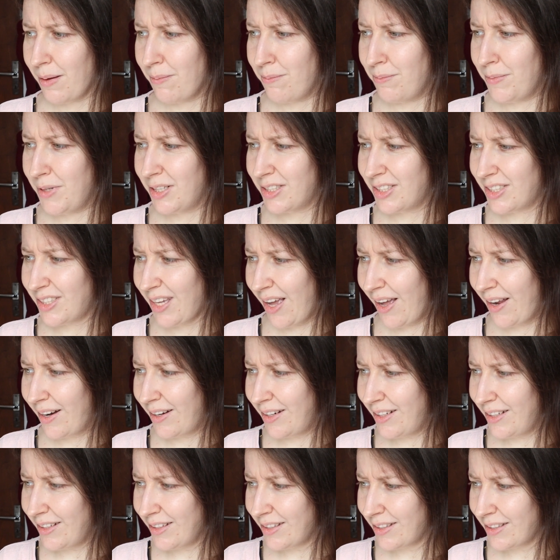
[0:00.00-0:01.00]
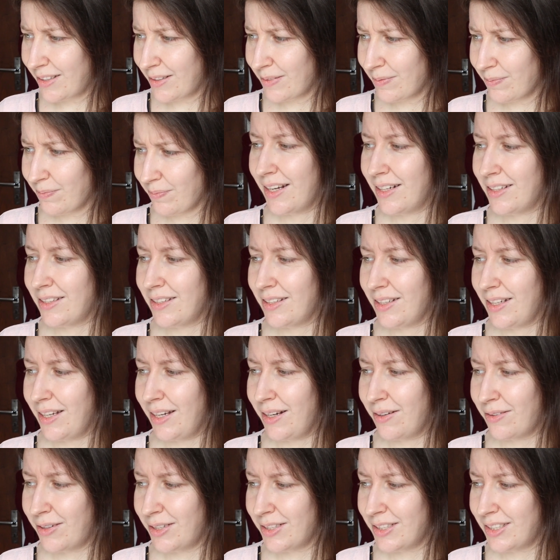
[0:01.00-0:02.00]
metallic and
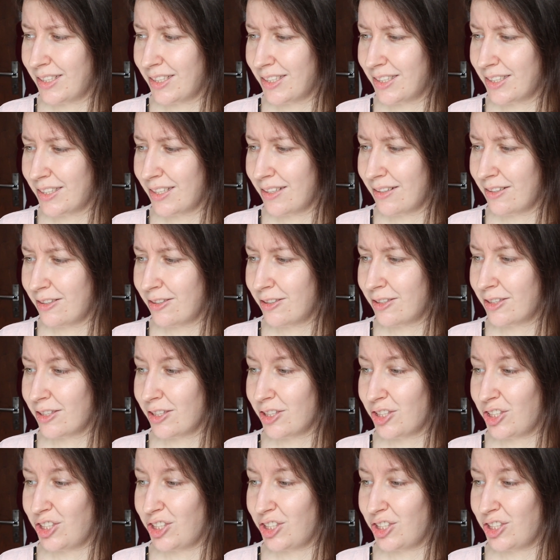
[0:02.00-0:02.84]
iridescent